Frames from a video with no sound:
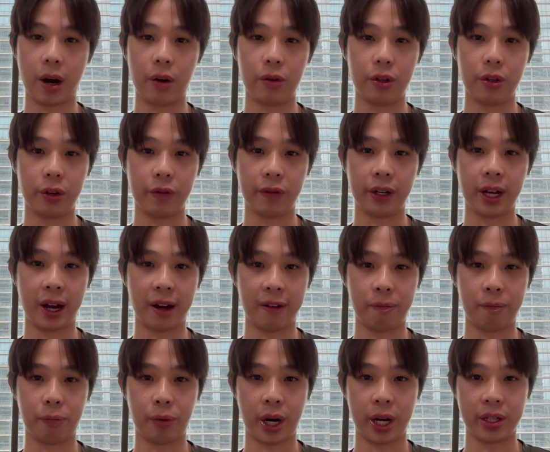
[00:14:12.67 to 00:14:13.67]
now you even have
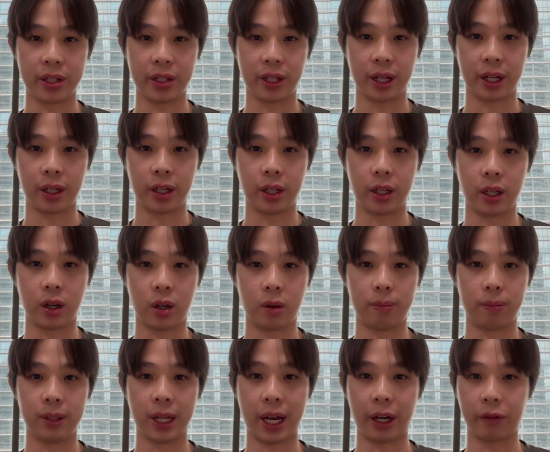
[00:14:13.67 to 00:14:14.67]
brands like
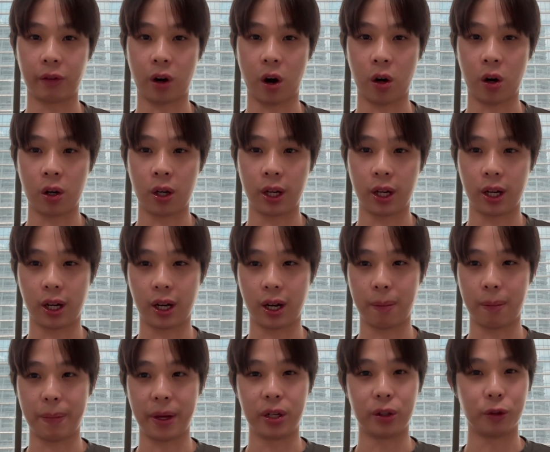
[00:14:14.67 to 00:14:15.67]
BlackRock,
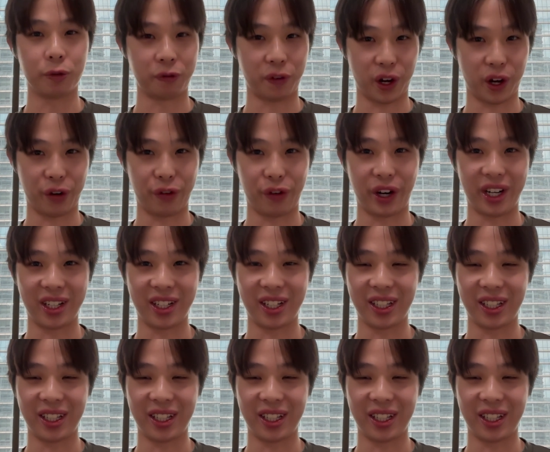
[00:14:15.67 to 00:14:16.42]
Biddle Fund, right?